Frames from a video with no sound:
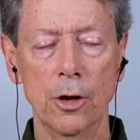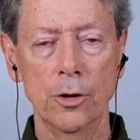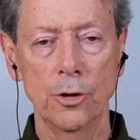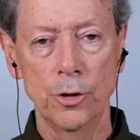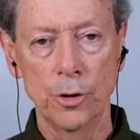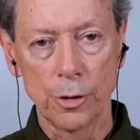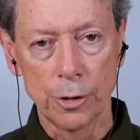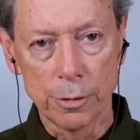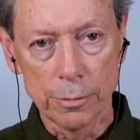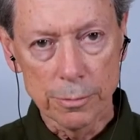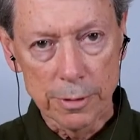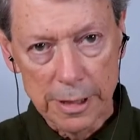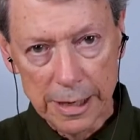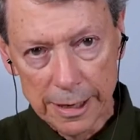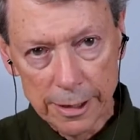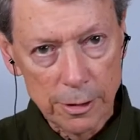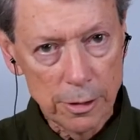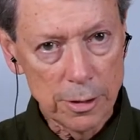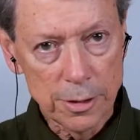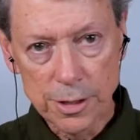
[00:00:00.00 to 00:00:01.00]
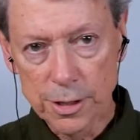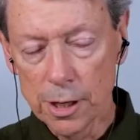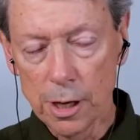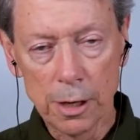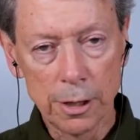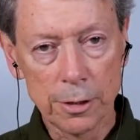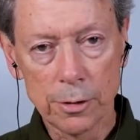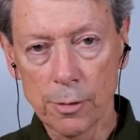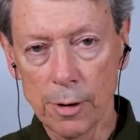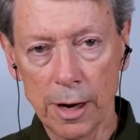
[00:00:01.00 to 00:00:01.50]
You're getting on
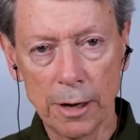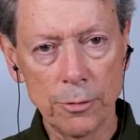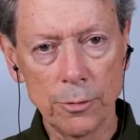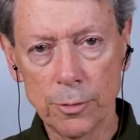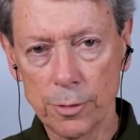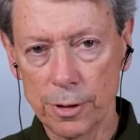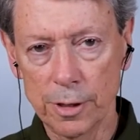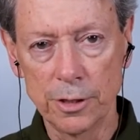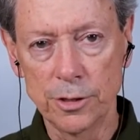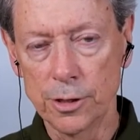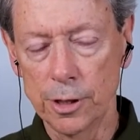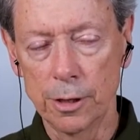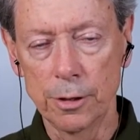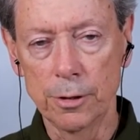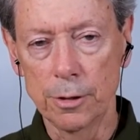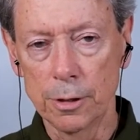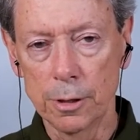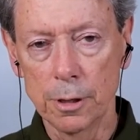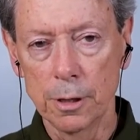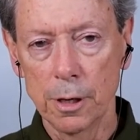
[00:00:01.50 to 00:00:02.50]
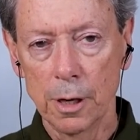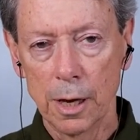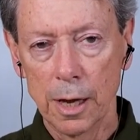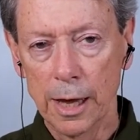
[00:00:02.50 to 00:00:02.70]
solid ground with each other